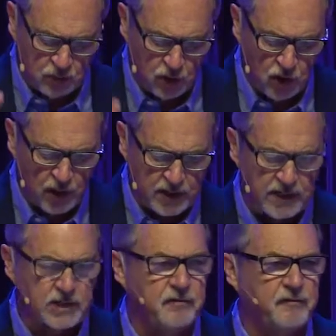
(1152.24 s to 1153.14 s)
will not
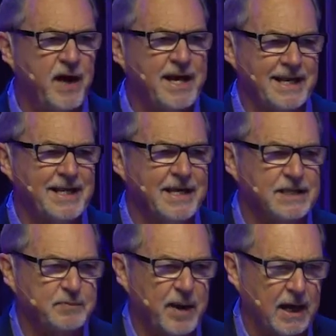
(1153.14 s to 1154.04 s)
need to fight in
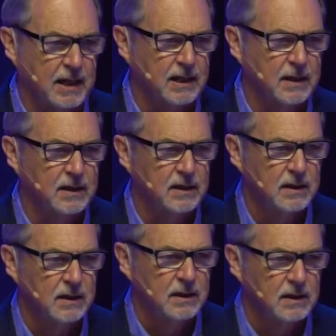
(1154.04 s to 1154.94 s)
this battle.
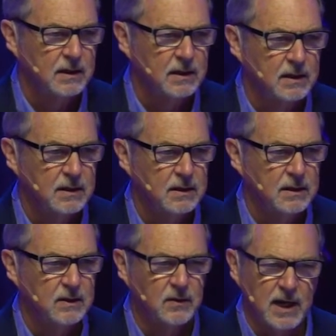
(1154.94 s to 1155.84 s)

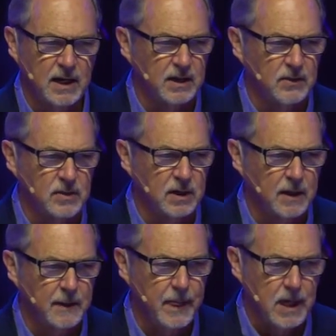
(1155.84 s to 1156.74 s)
Oh, hallelujah.
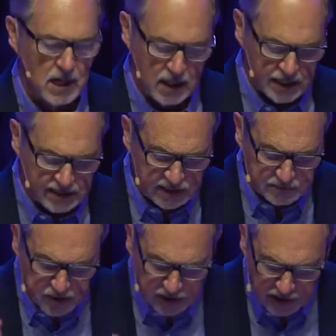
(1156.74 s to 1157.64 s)
He says,
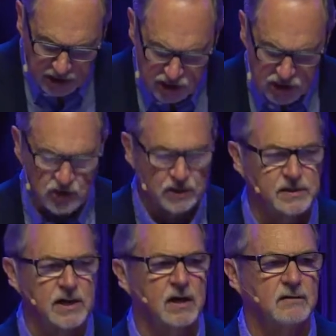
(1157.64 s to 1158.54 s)
Position
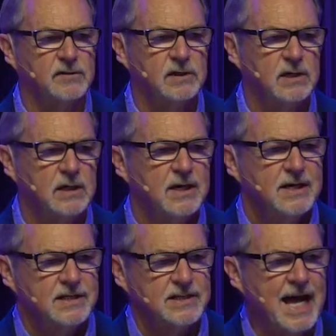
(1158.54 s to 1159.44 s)
yourselves,
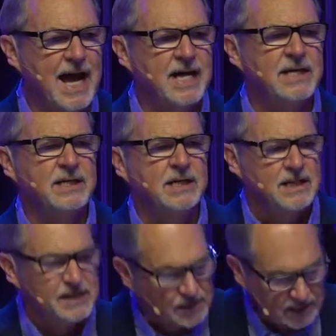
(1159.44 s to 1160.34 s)
stand
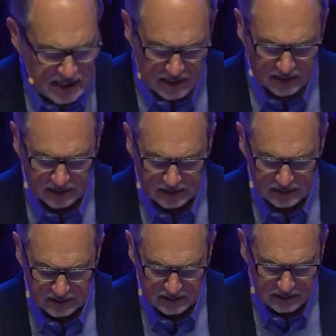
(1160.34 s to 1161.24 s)
still,
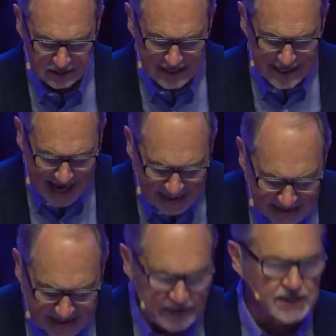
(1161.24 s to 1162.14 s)
and
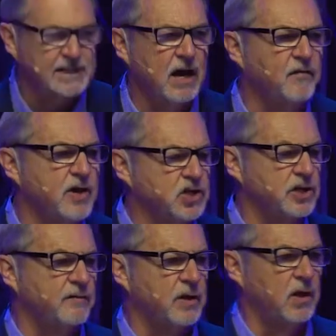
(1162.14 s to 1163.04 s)
see the
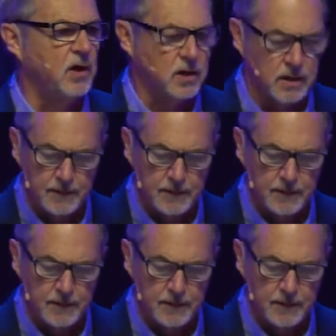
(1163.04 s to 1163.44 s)
salvation of the Lord